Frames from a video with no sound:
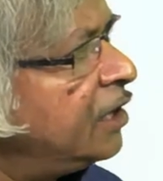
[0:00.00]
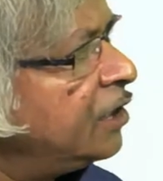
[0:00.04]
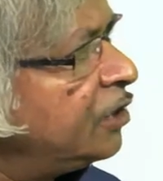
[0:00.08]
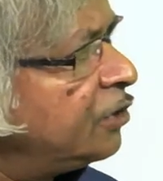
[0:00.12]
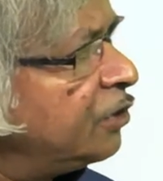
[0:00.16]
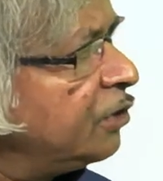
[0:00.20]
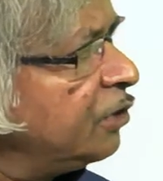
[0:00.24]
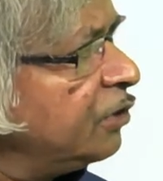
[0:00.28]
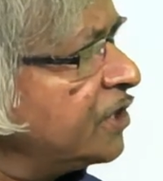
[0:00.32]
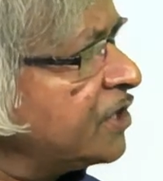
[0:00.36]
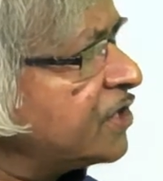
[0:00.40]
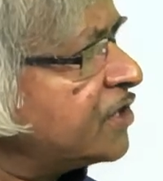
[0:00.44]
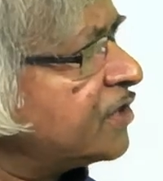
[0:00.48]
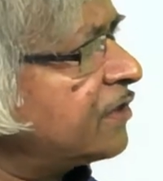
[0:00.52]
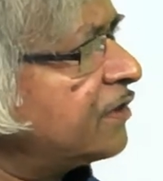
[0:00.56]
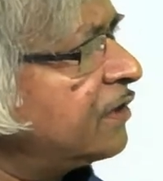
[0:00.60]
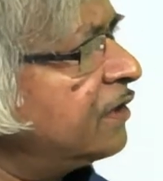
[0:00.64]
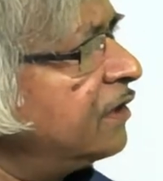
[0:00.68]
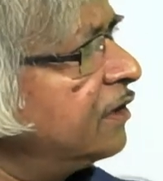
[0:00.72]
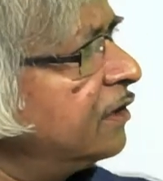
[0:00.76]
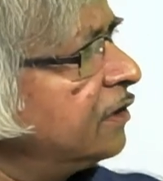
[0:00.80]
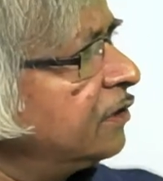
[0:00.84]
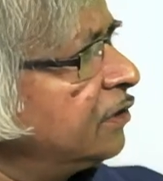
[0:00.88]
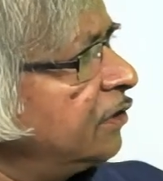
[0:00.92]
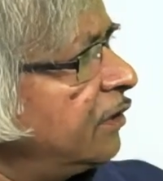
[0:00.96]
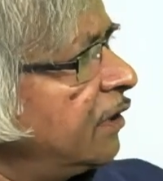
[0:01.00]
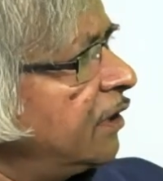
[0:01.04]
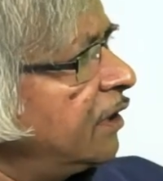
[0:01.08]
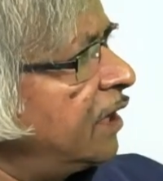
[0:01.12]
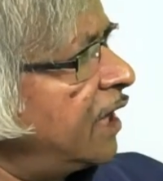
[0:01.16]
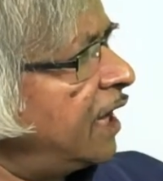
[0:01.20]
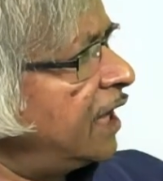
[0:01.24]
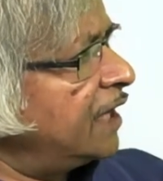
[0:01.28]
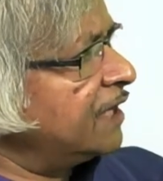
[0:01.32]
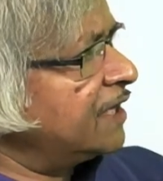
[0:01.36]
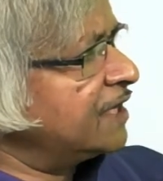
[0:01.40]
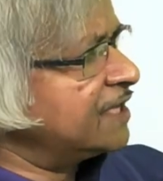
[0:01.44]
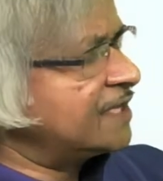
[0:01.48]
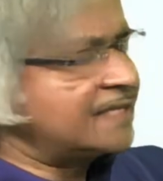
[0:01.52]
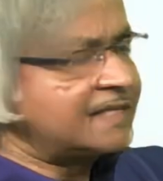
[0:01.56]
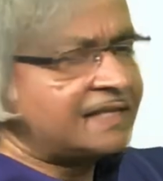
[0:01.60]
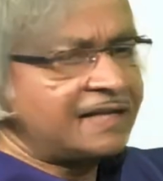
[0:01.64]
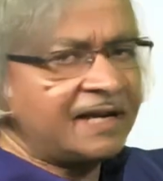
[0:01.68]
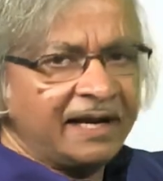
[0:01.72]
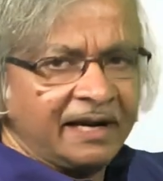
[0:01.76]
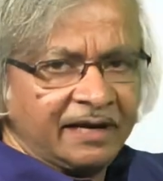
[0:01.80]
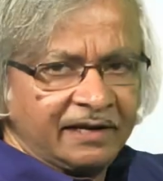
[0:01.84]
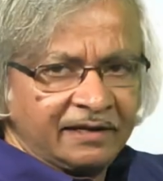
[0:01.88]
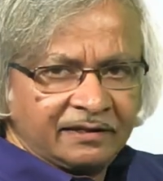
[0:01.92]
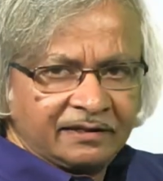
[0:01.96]
to
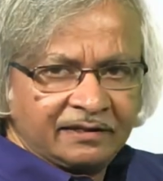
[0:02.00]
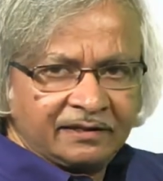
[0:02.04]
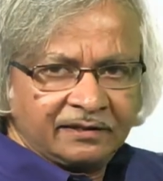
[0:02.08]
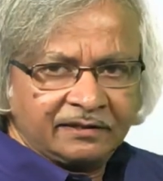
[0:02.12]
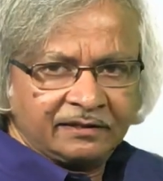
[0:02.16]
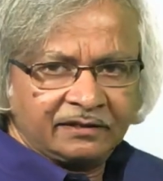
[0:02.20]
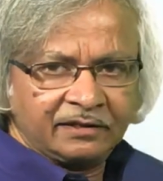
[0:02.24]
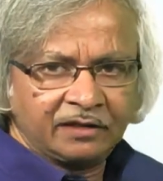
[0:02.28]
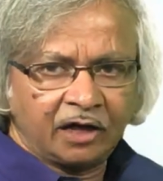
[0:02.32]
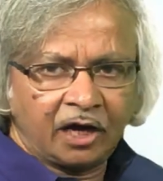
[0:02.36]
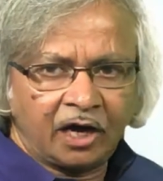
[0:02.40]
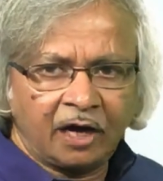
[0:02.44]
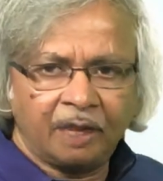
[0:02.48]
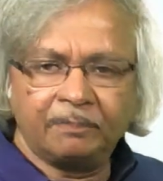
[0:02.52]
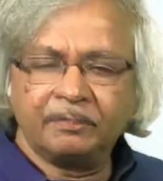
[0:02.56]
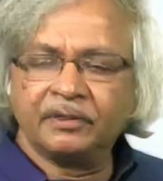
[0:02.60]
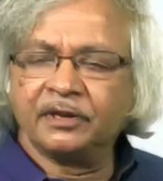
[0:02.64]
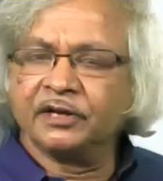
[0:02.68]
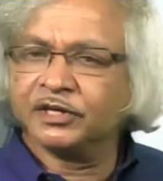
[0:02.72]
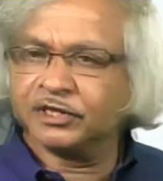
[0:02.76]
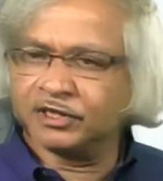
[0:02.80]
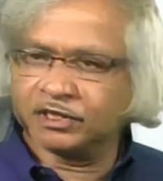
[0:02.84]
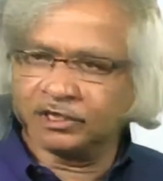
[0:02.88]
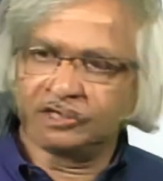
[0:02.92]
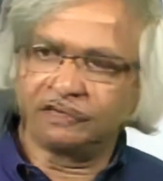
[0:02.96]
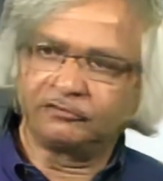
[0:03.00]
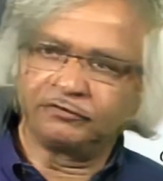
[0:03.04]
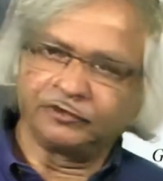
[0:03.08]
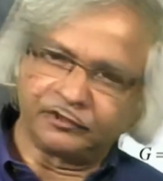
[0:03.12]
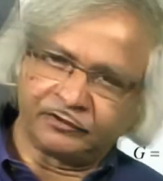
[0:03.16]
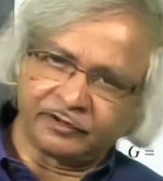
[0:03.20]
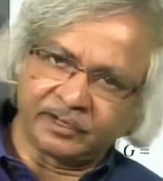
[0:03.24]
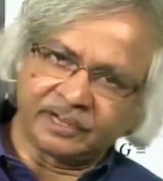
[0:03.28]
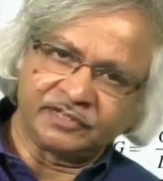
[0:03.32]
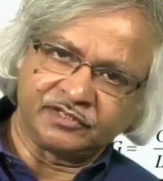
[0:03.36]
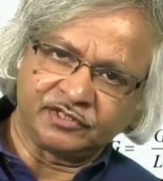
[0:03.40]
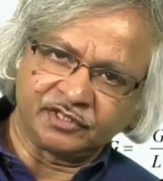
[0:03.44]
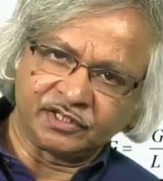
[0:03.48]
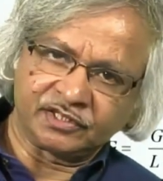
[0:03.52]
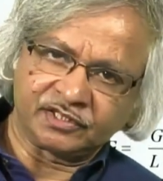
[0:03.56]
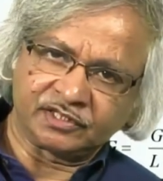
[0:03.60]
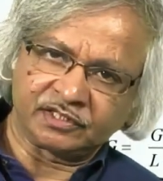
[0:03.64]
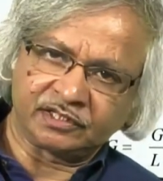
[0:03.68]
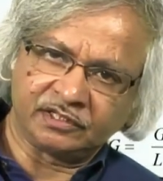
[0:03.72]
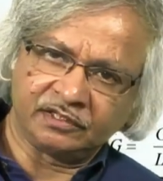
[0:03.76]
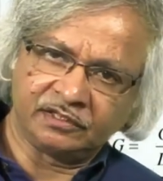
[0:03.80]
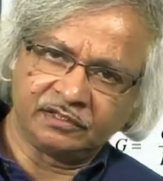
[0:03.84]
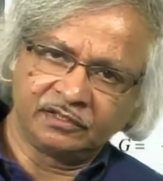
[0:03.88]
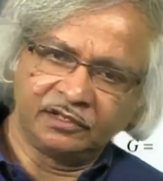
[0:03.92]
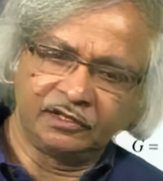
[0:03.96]
understand the operation of a
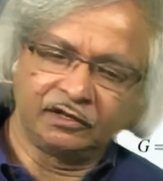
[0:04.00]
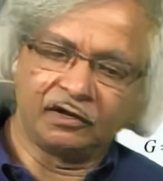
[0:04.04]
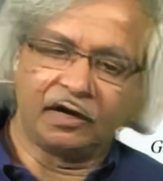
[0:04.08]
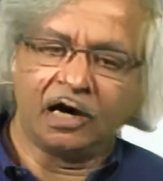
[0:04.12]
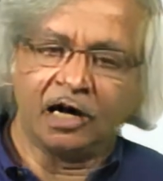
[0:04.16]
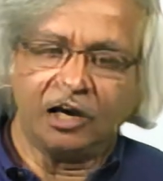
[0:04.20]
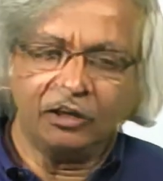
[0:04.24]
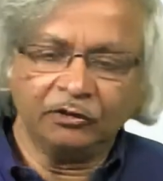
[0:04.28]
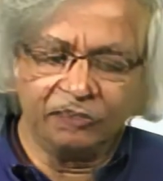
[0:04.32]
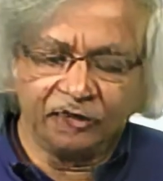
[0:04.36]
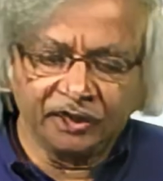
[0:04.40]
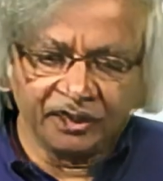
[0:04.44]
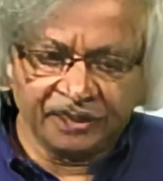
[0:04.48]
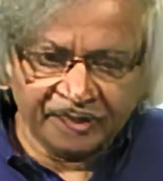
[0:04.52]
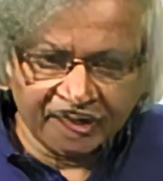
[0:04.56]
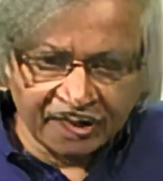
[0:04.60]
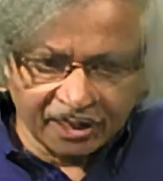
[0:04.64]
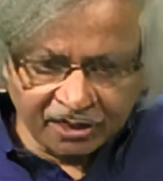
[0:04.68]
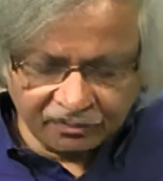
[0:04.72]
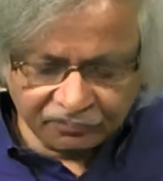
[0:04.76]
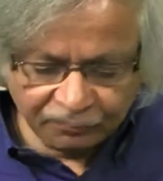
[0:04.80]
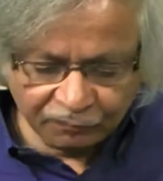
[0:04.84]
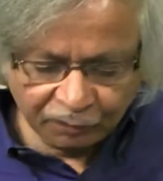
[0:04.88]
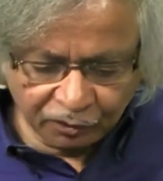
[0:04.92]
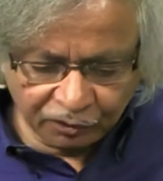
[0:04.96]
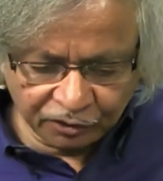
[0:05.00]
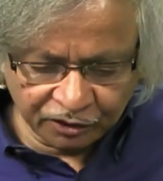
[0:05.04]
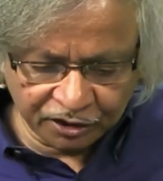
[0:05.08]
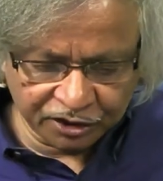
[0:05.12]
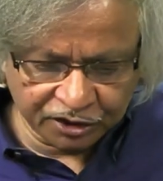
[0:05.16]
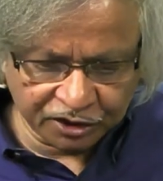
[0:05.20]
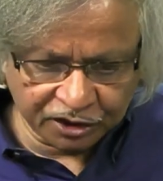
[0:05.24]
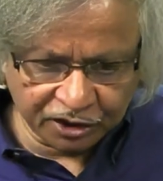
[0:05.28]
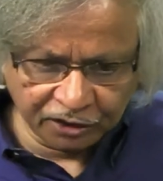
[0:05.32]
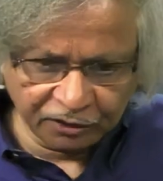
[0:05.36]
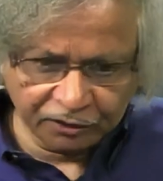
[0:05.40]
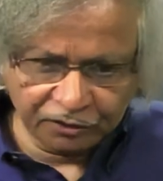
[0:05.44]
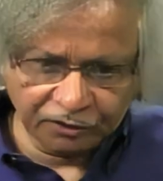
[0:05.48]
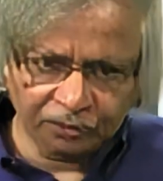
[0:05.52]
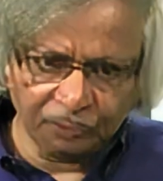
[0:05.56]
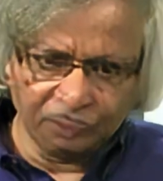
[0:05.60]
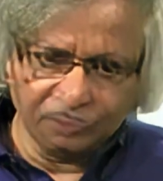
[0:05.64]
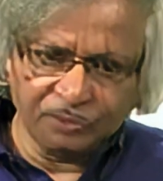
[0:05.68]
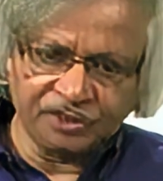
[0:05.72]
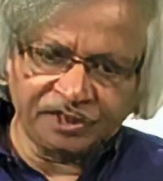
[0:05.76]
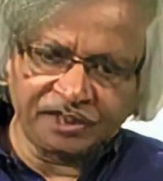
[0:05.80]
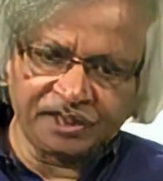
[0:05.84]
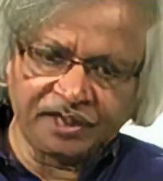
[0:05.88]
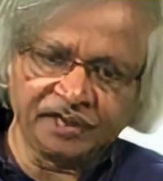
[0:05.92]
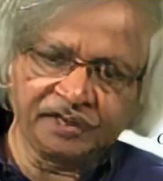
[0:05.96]
transistor, how the gate voltage
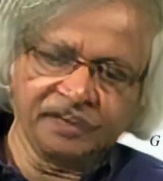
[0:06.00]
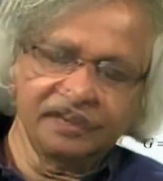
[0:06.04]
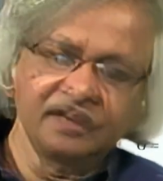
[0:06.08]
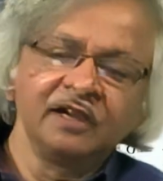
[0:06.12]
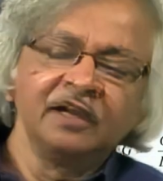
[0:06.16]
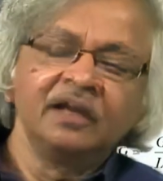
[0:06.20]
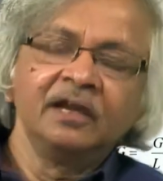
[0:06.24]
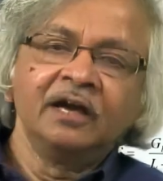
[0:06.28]
controls it,